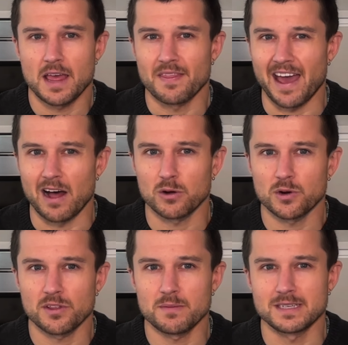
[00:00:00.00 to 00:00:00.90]
The
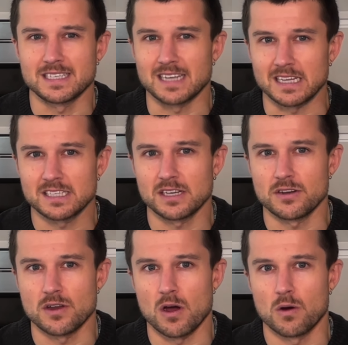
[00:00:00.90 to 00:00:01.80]
algorithm
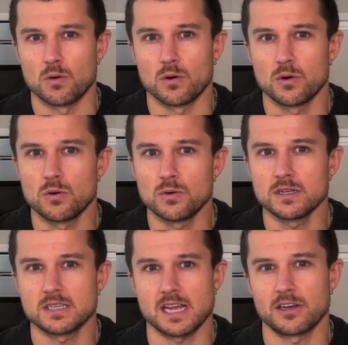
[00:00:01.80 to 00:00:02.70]
doesn't know who
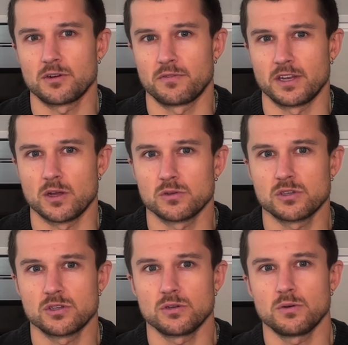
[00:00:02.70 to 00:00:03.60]
to send your
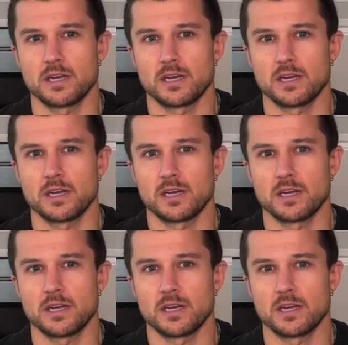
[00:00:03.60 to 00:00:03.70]
videos to